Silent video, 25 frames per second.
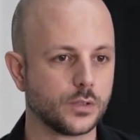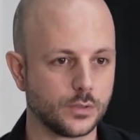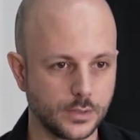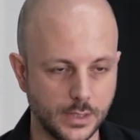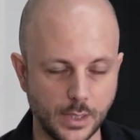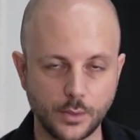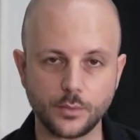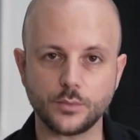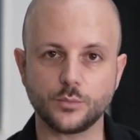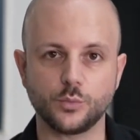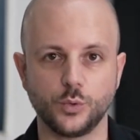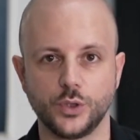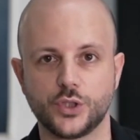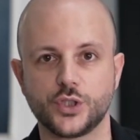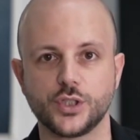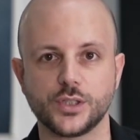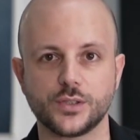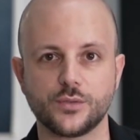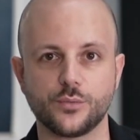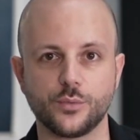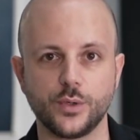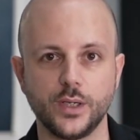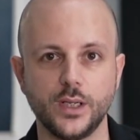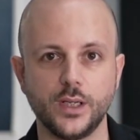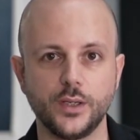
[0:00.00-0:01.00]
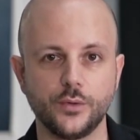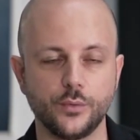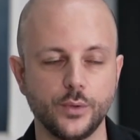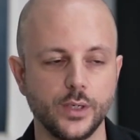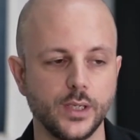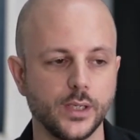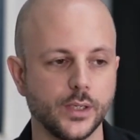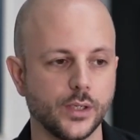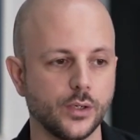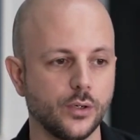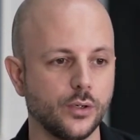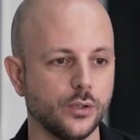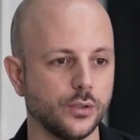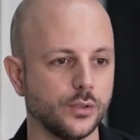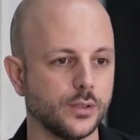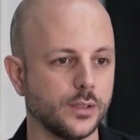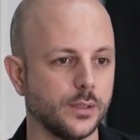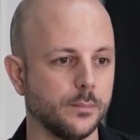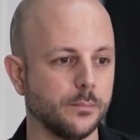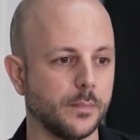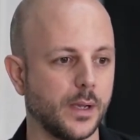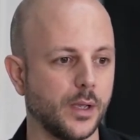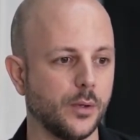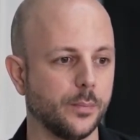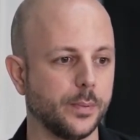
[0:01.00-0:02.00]
which is really, really good
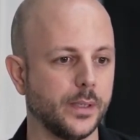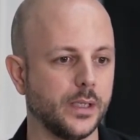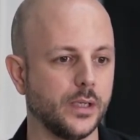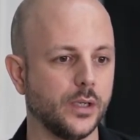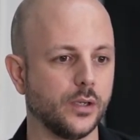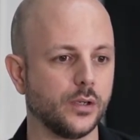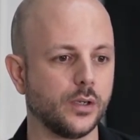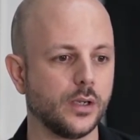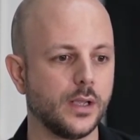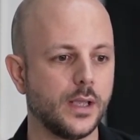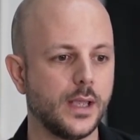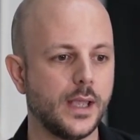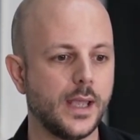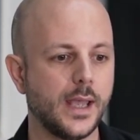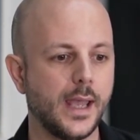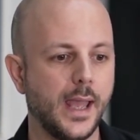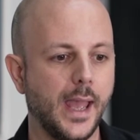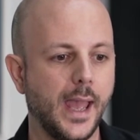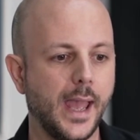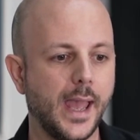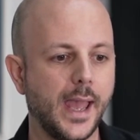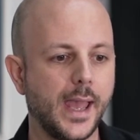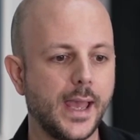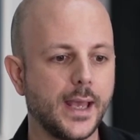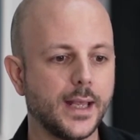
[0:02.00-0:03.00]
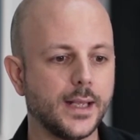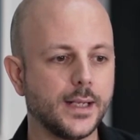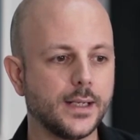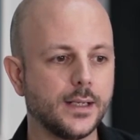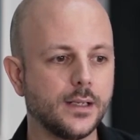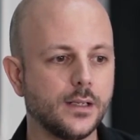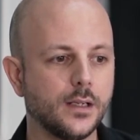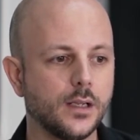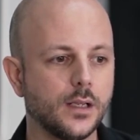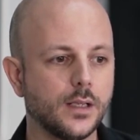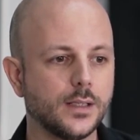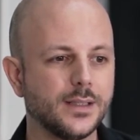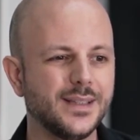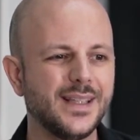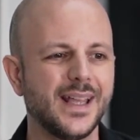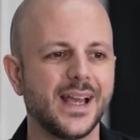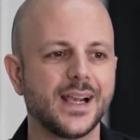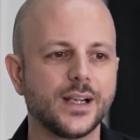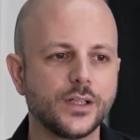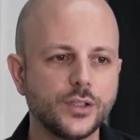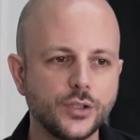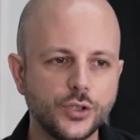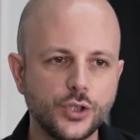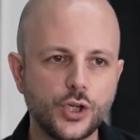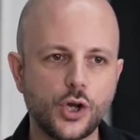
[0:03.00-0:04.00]
in my opinion. And
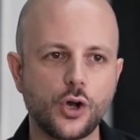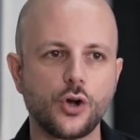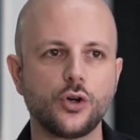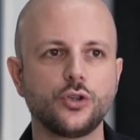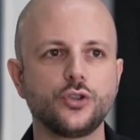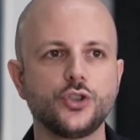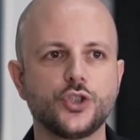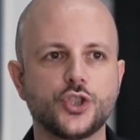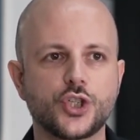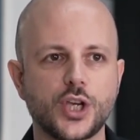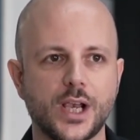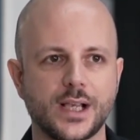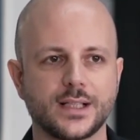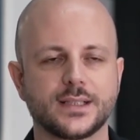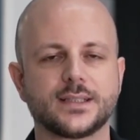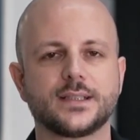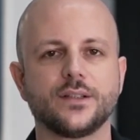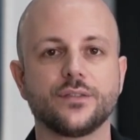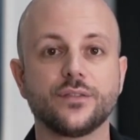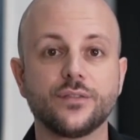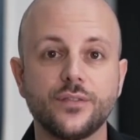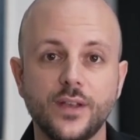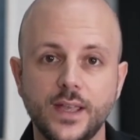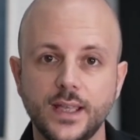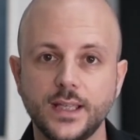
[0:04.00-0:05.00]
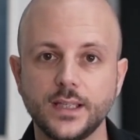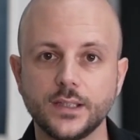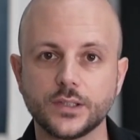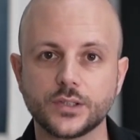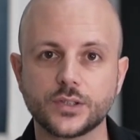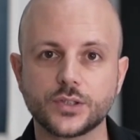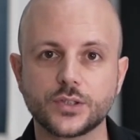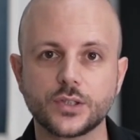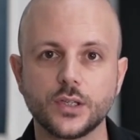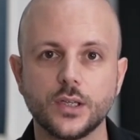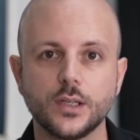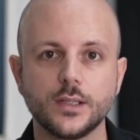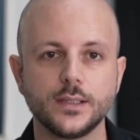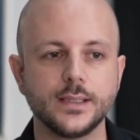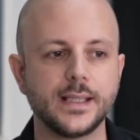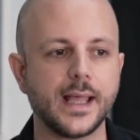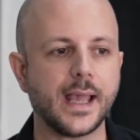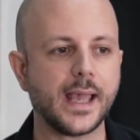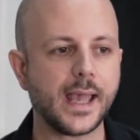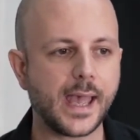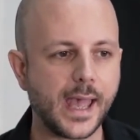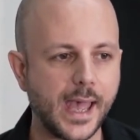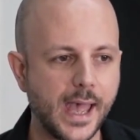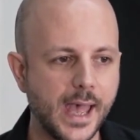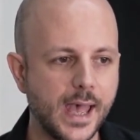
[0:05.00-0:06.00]
they're not just a face.
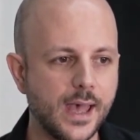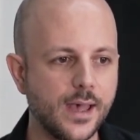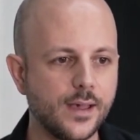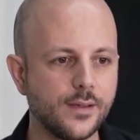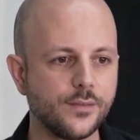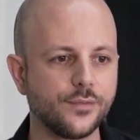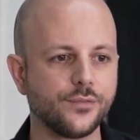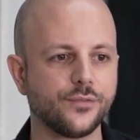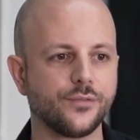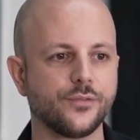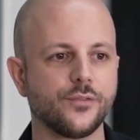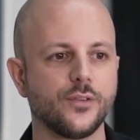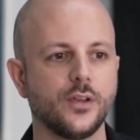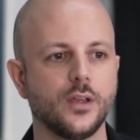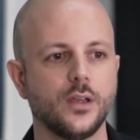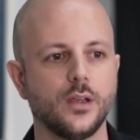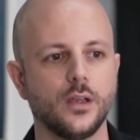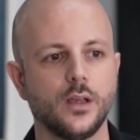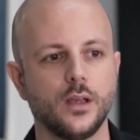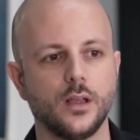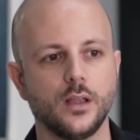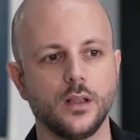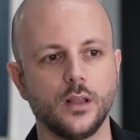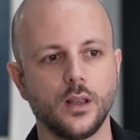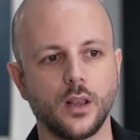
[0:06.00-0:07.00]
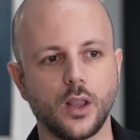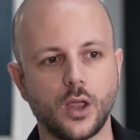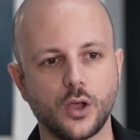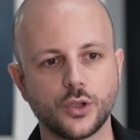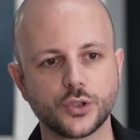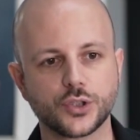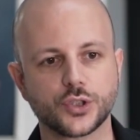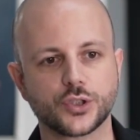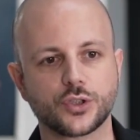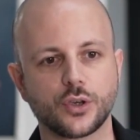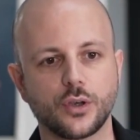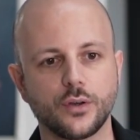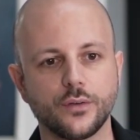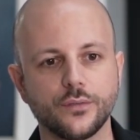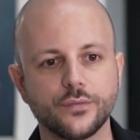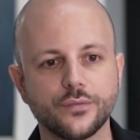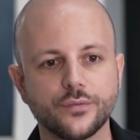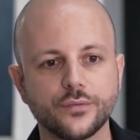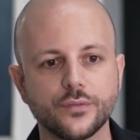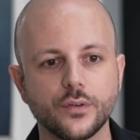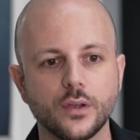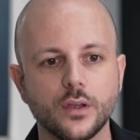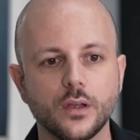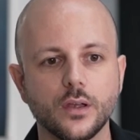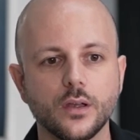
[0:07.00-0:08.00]
They have lots
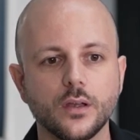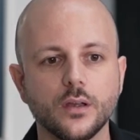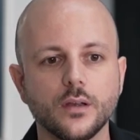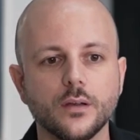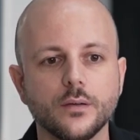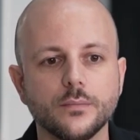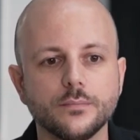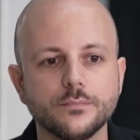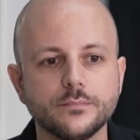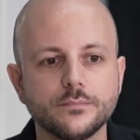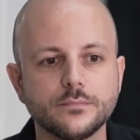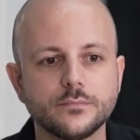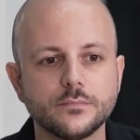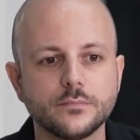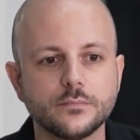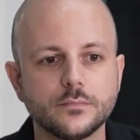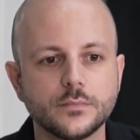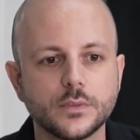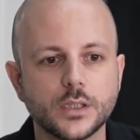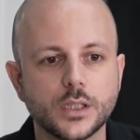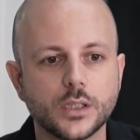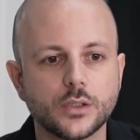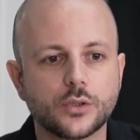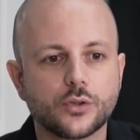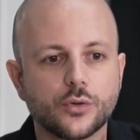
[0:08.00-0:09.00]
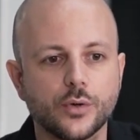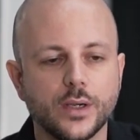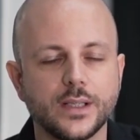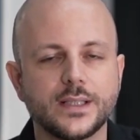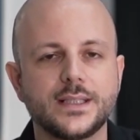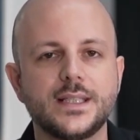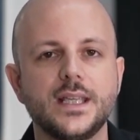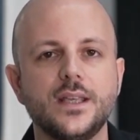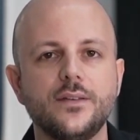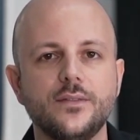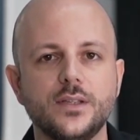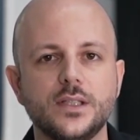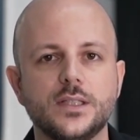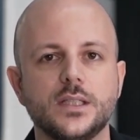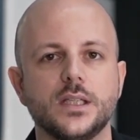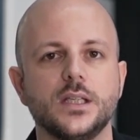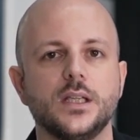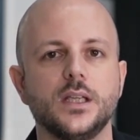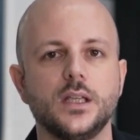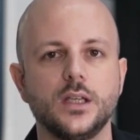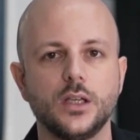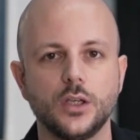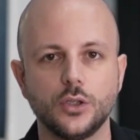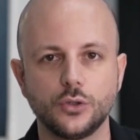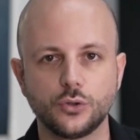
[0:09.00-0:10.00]
of
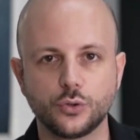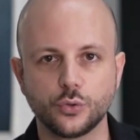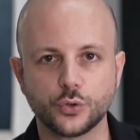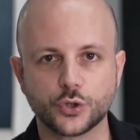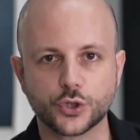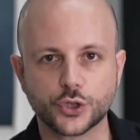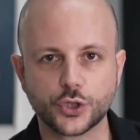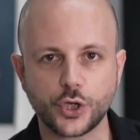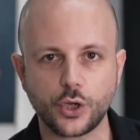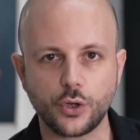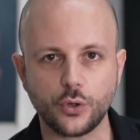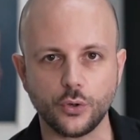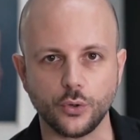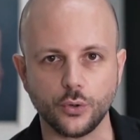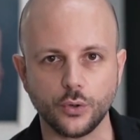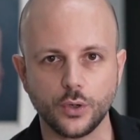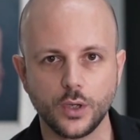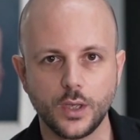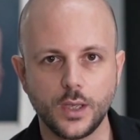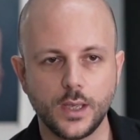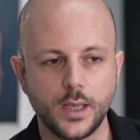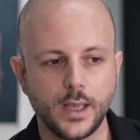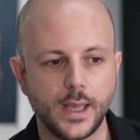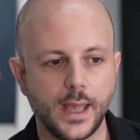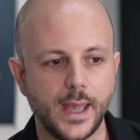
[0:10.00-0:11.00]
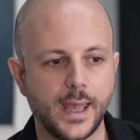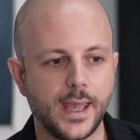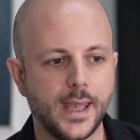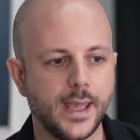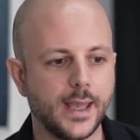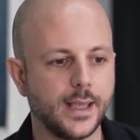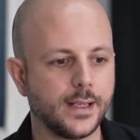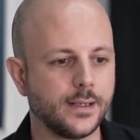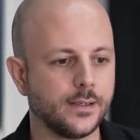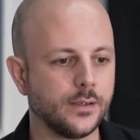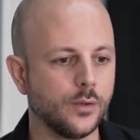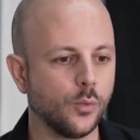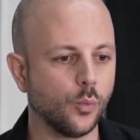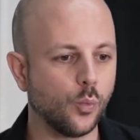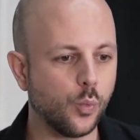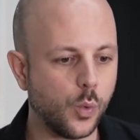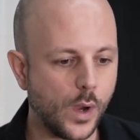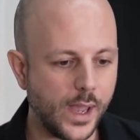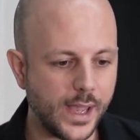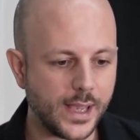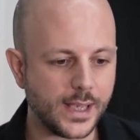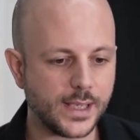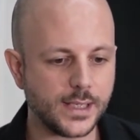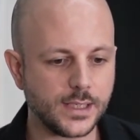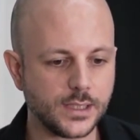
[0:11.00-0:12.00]
creativity to show and
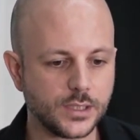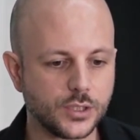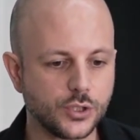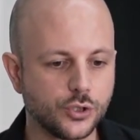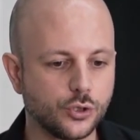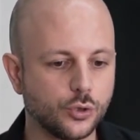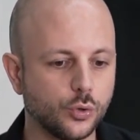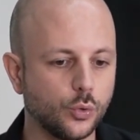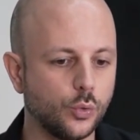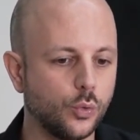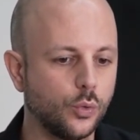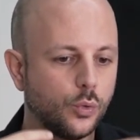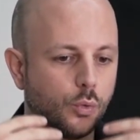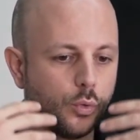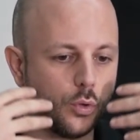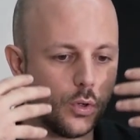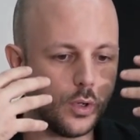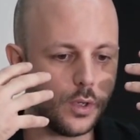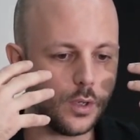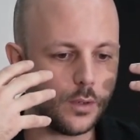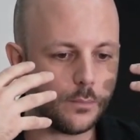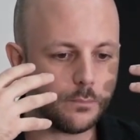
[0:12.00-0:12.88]
ways to